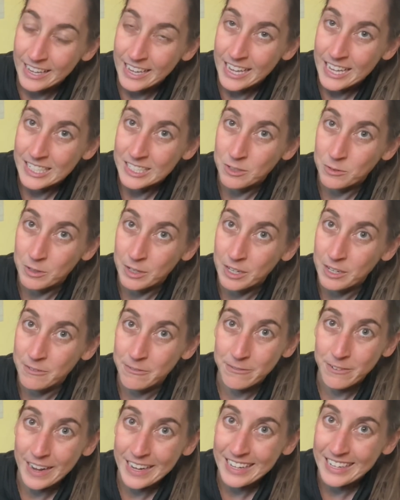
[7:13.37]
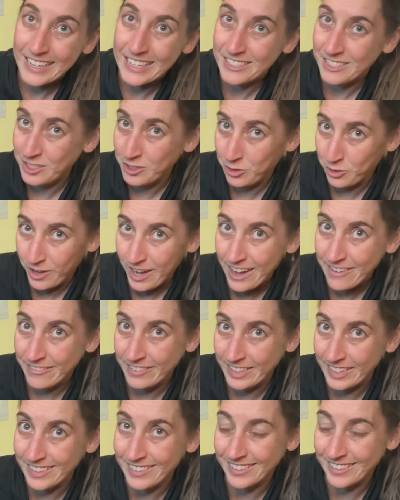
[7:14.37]
So we're gonna fight against
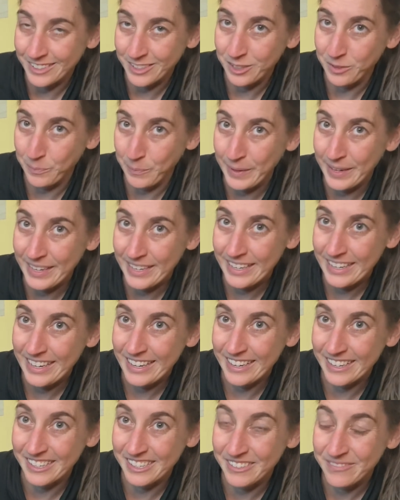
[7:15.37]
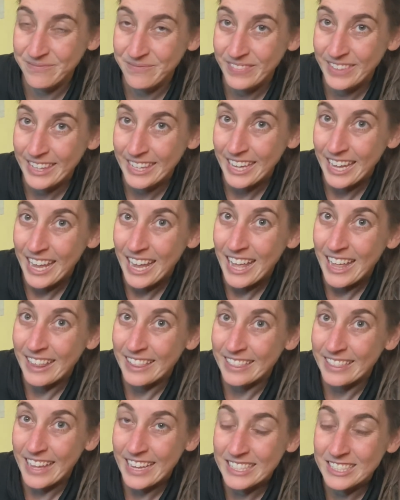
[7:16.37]
gravity a little bit here.
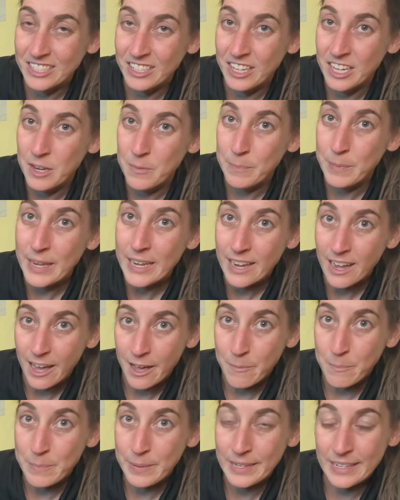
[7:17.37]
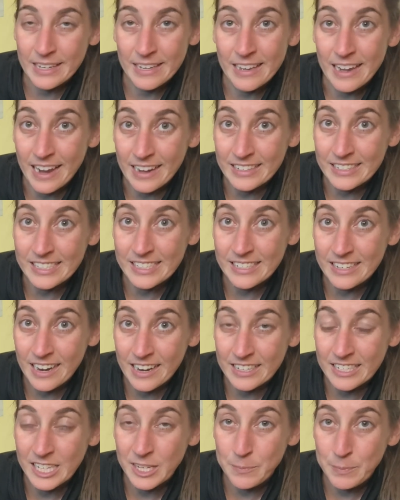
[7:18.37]
Legs are gonna be up in
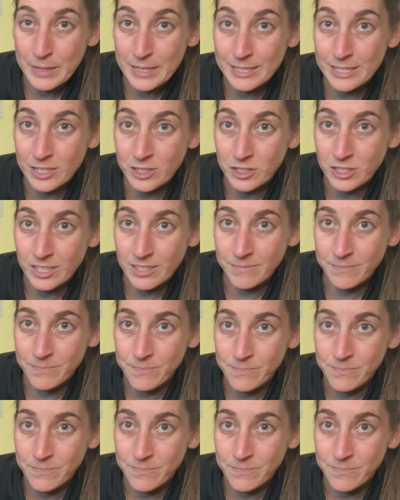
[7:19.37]
90-90 position.